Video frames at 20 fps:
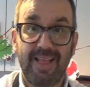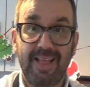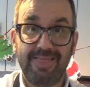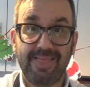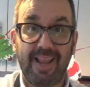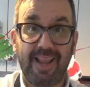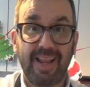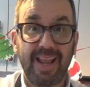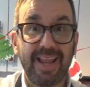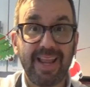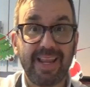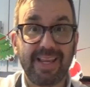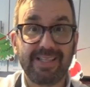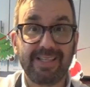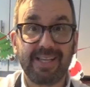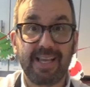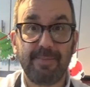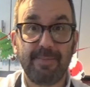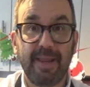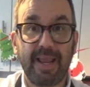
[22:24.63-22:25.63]
The link is
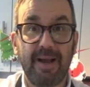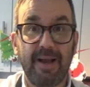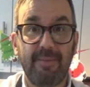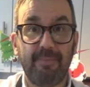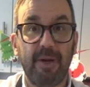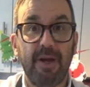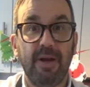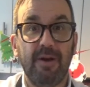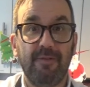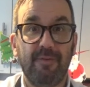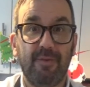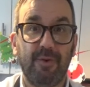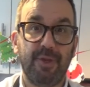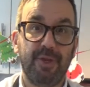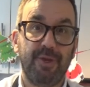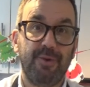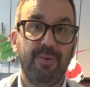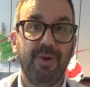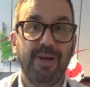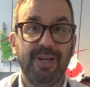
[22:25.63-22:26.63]
coming up for
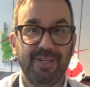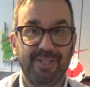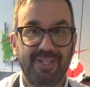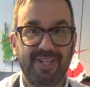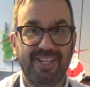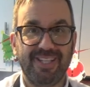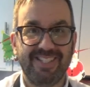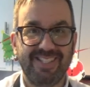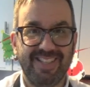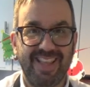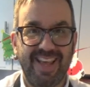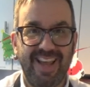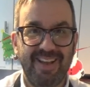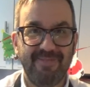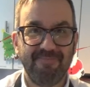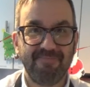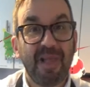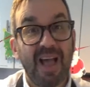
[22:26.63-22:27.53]
you just there.